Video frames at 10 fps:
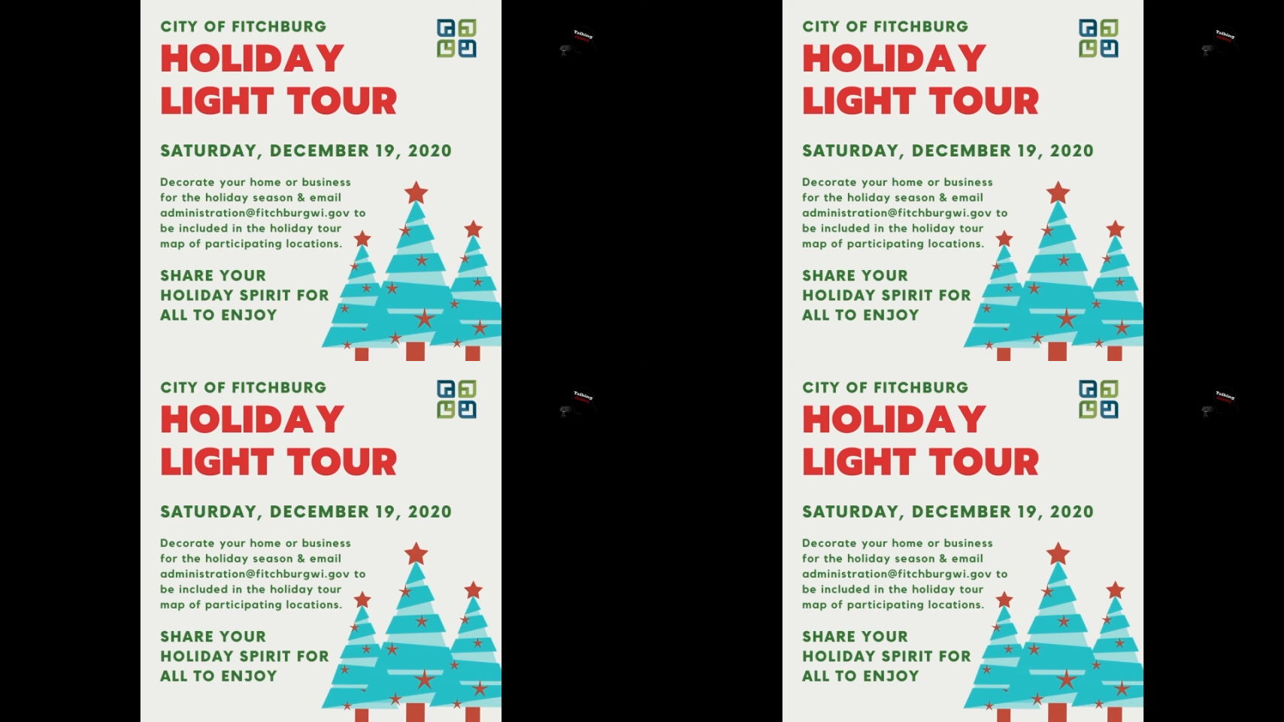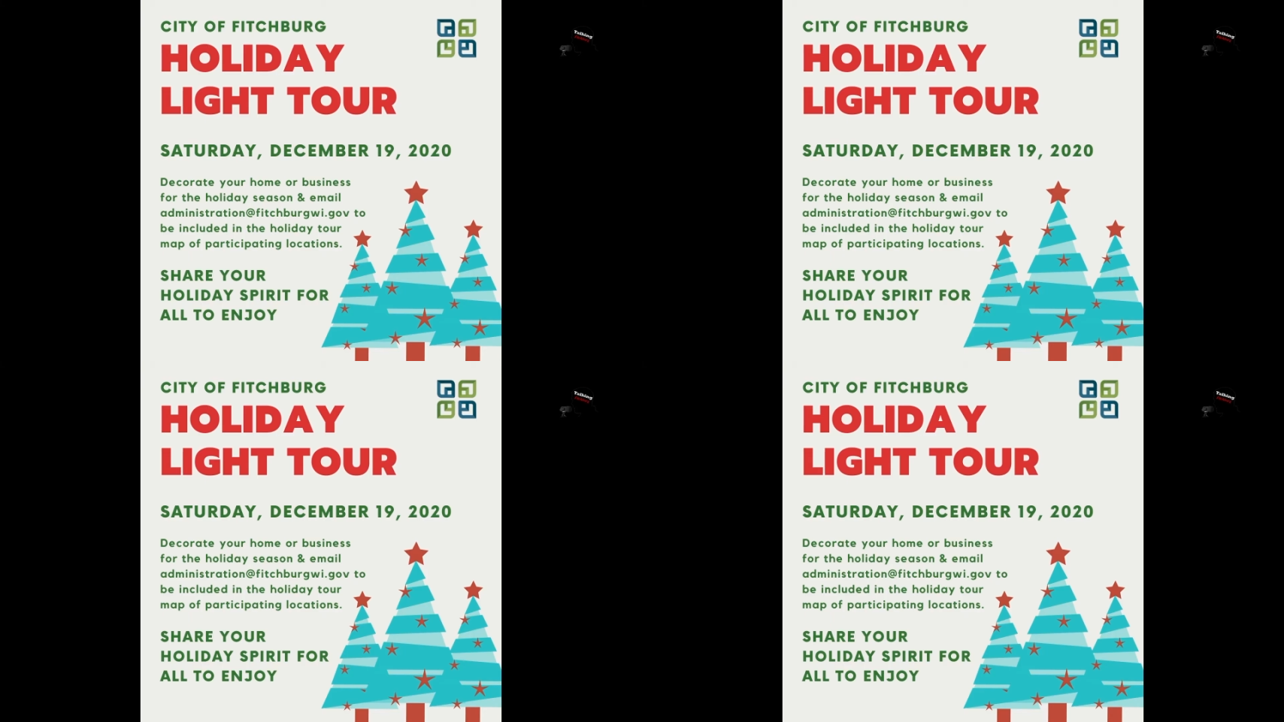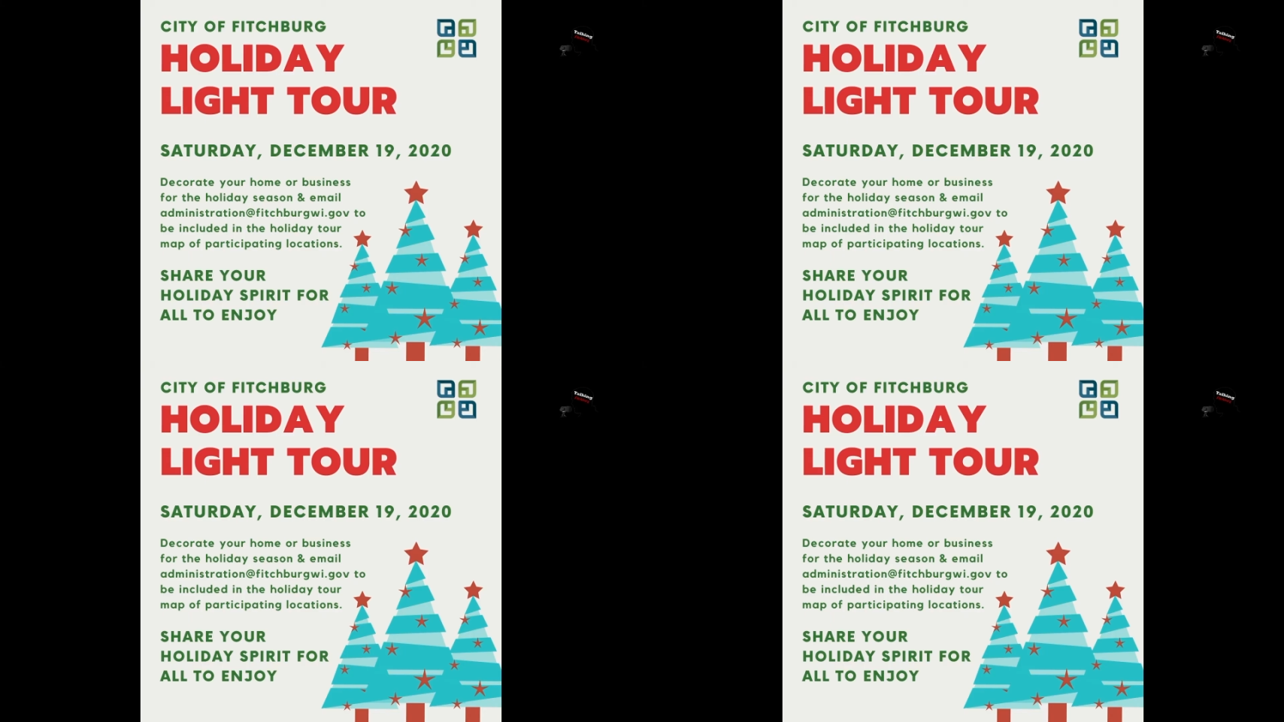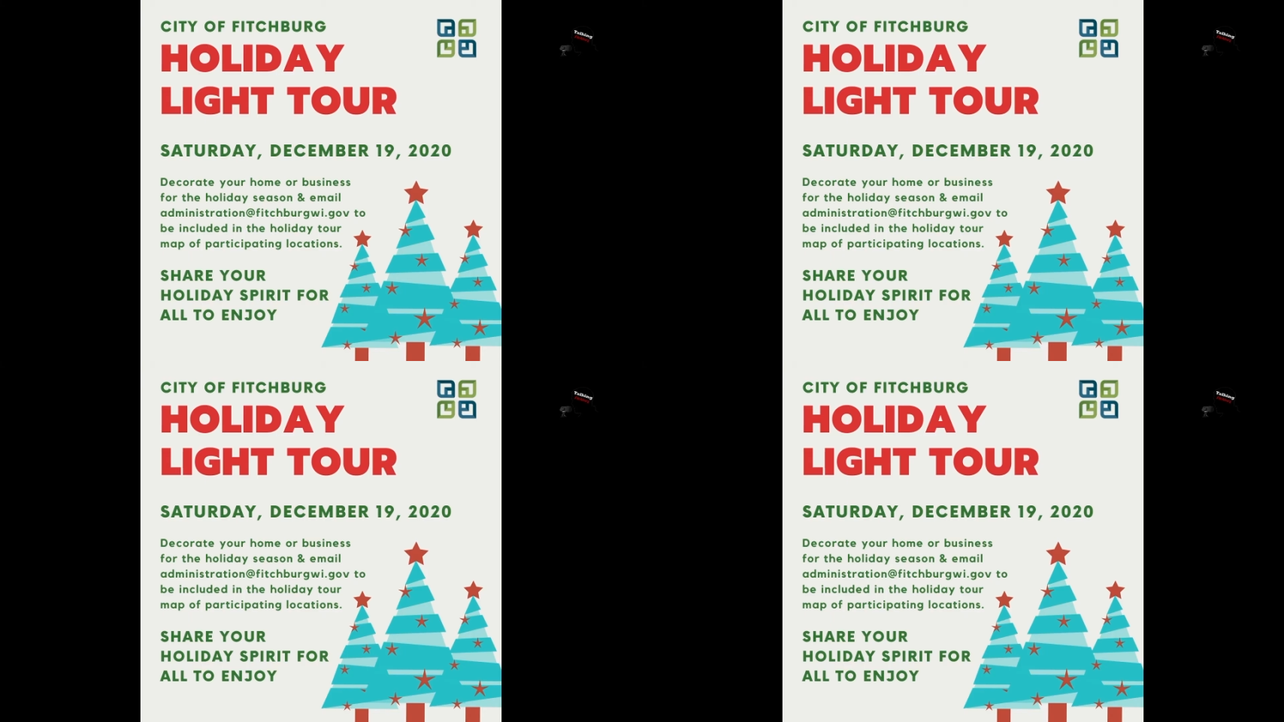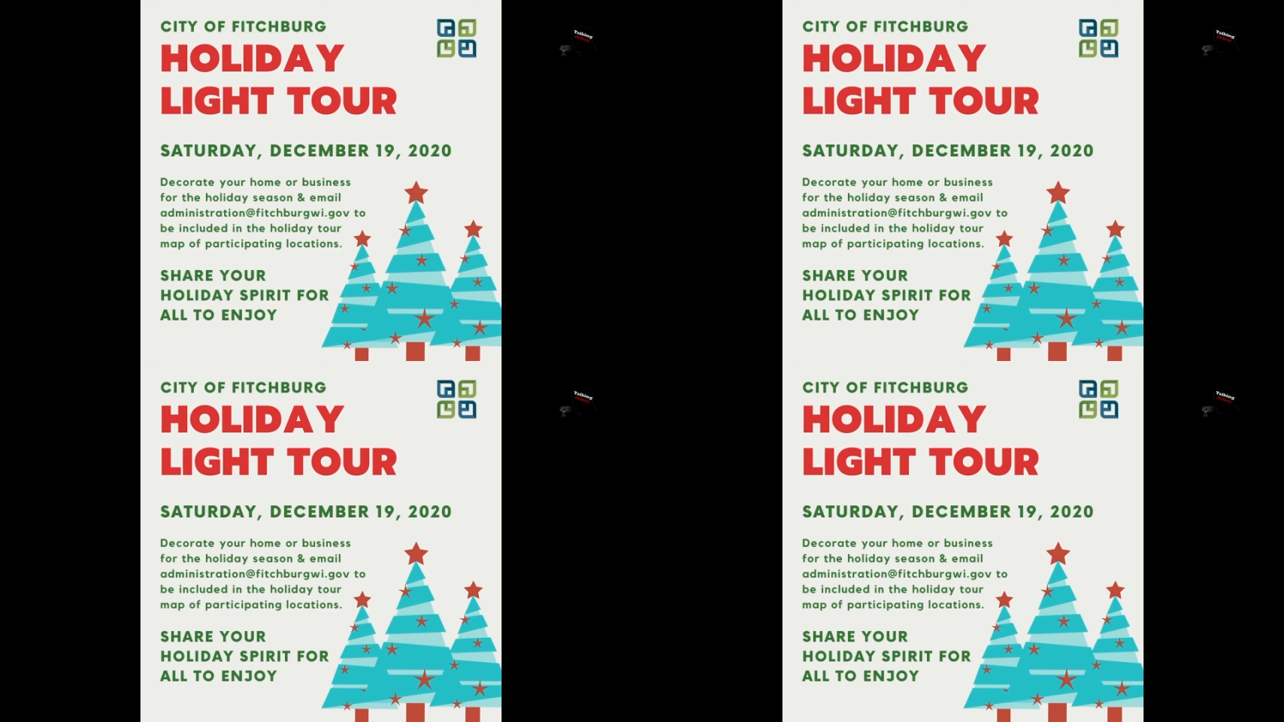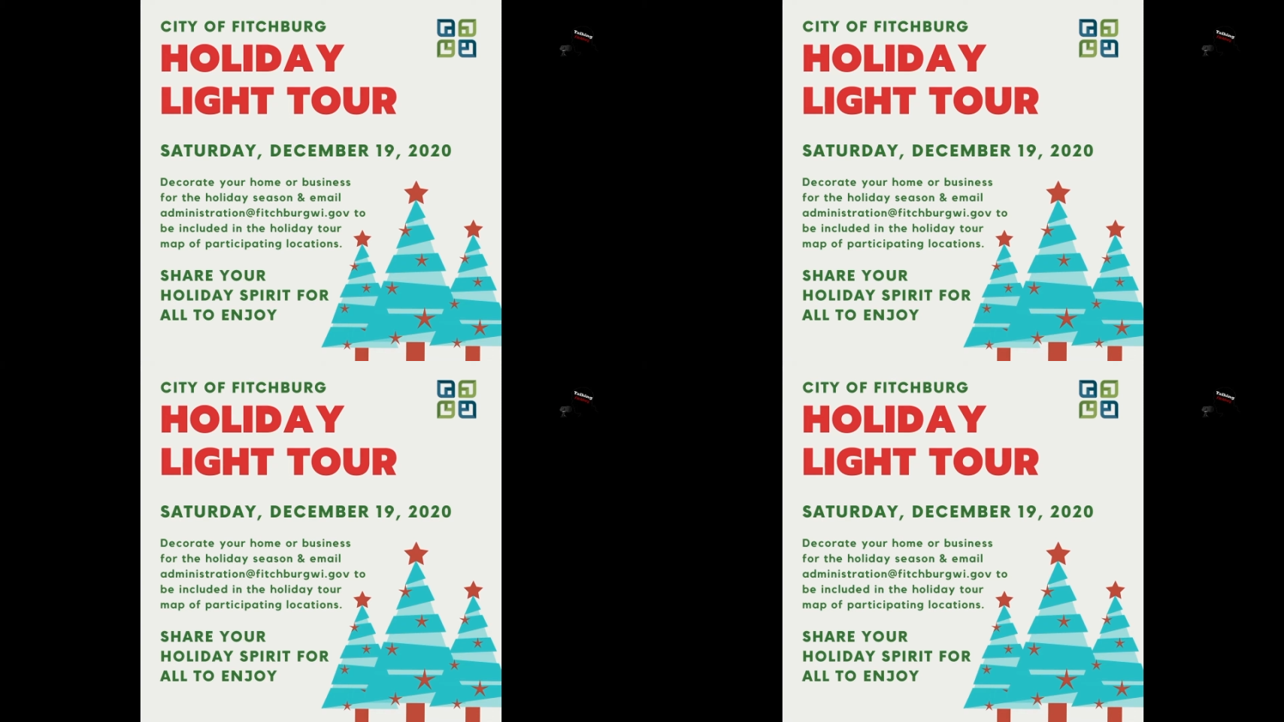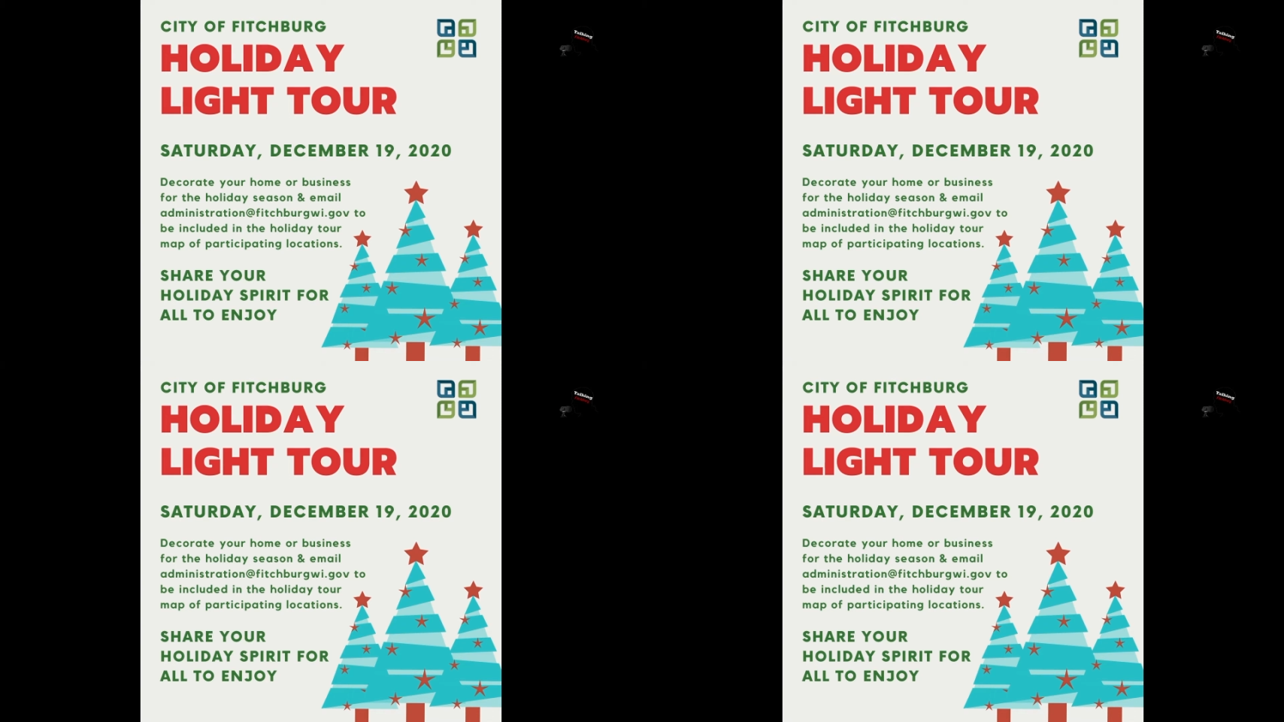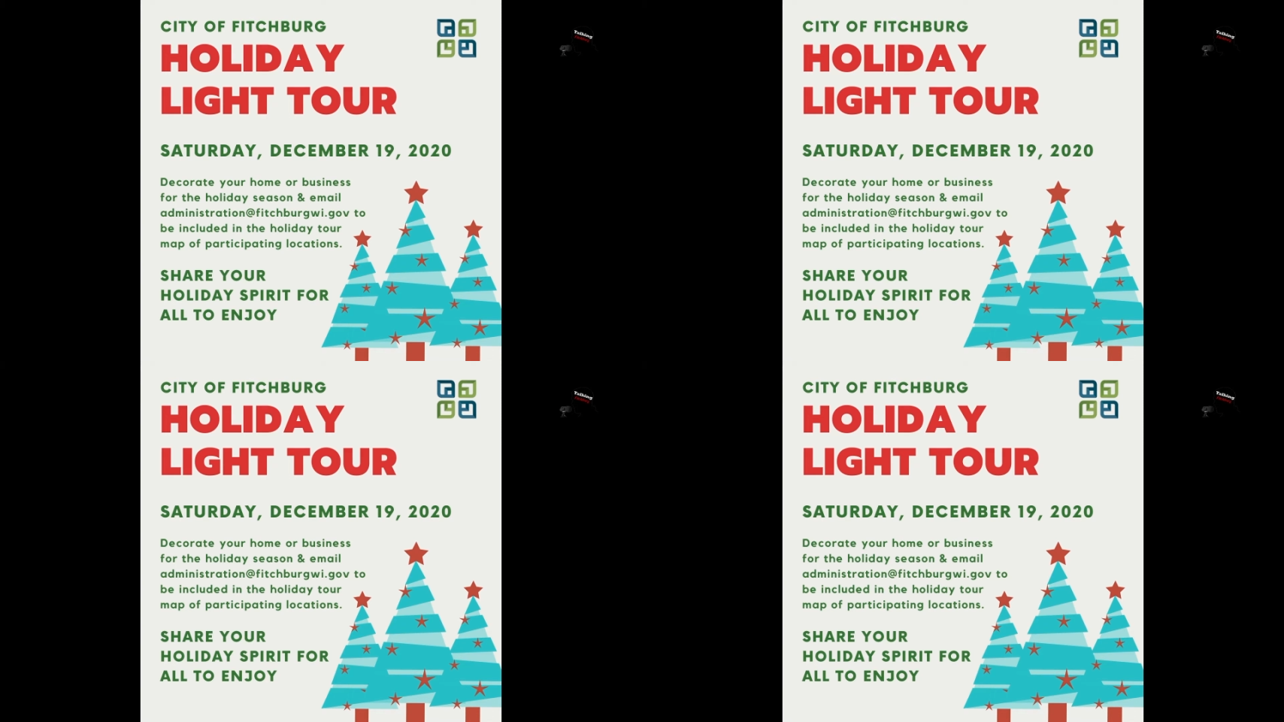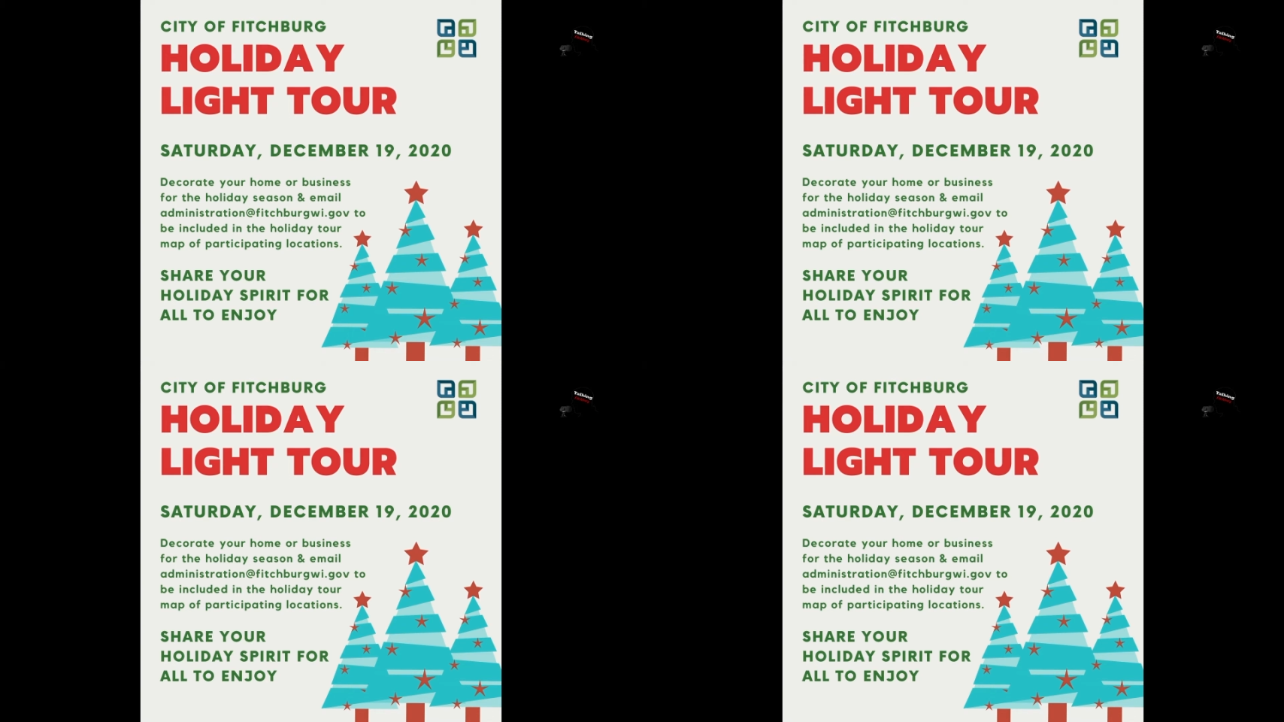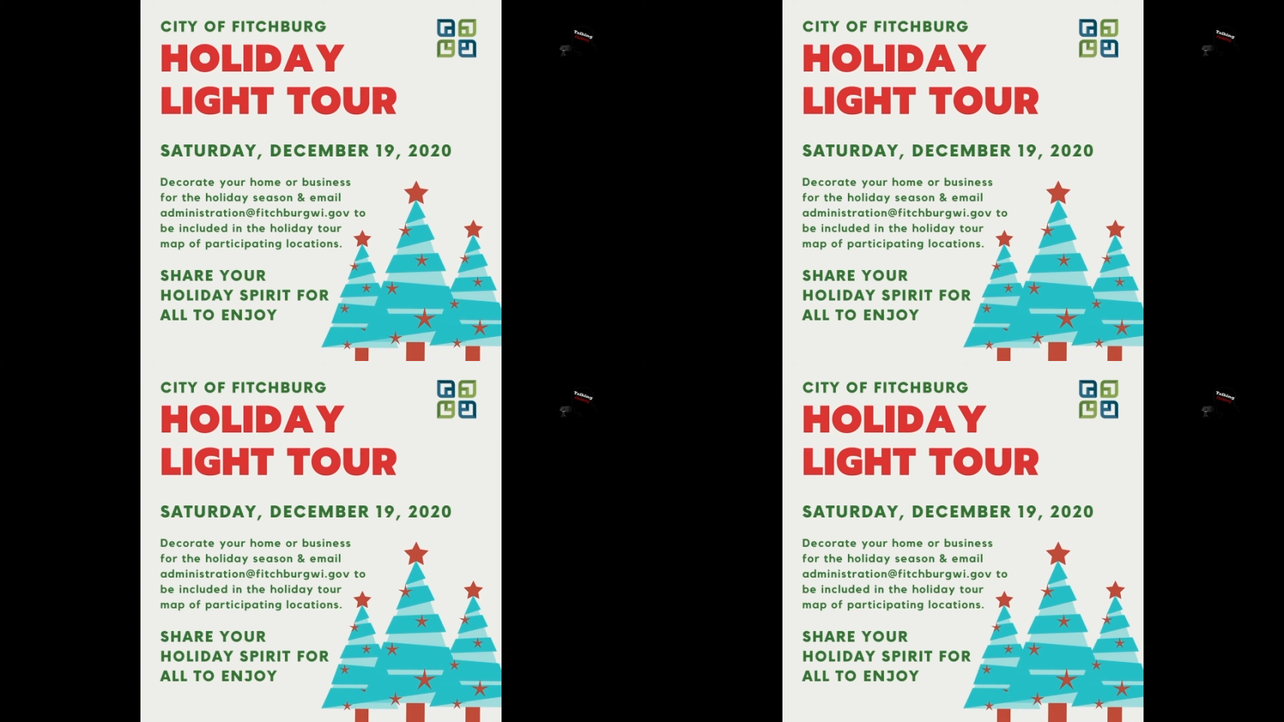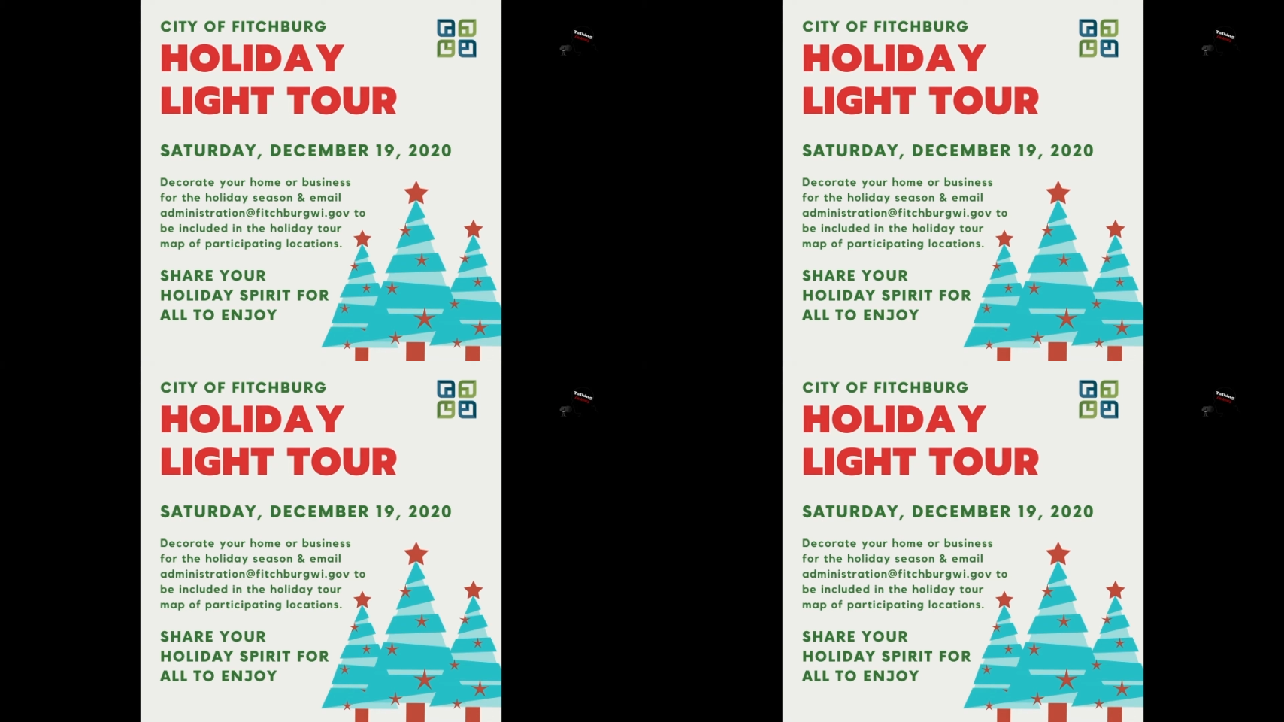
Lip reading: (no speaker visible)